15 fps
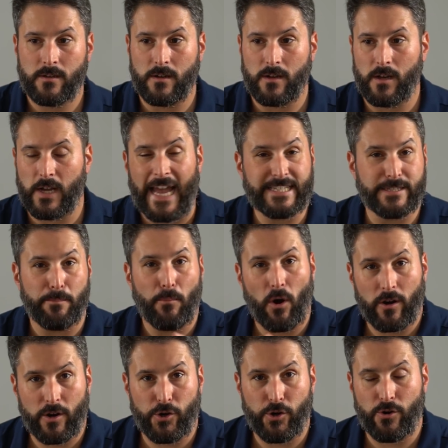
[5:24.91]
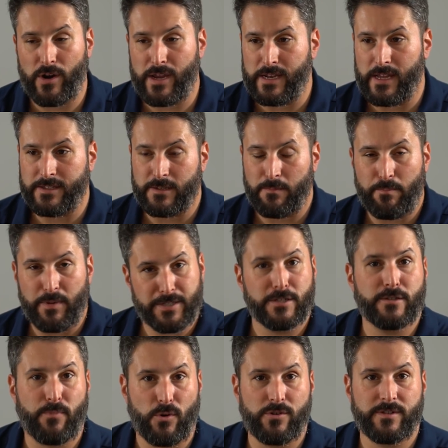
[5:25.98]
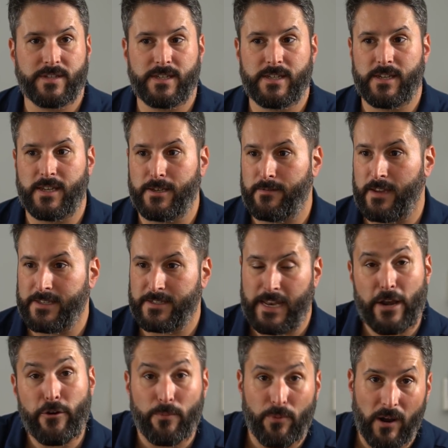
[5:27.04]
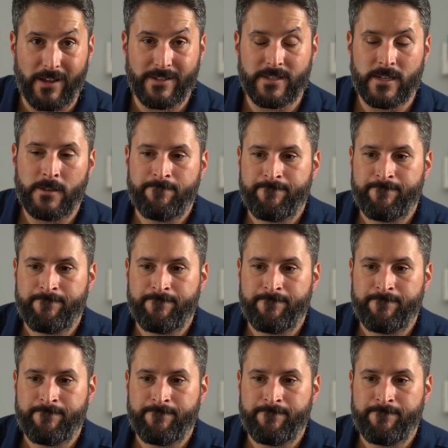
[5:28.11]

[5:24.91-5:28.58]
as a marketer, and as a business person, and as an enterprise,